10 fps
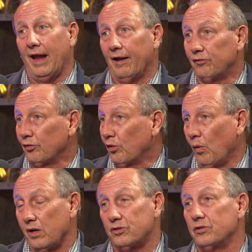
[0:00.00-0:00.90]
answer
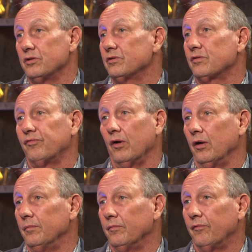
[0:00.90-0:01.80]
questions
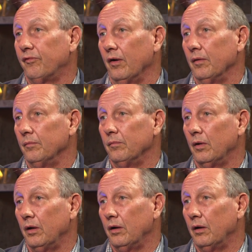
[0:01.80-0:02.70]
from
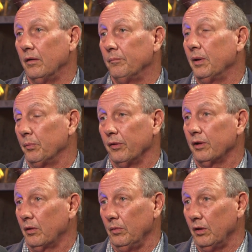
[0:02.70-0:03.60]
people in
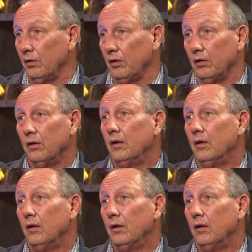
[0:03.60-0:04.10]
the community.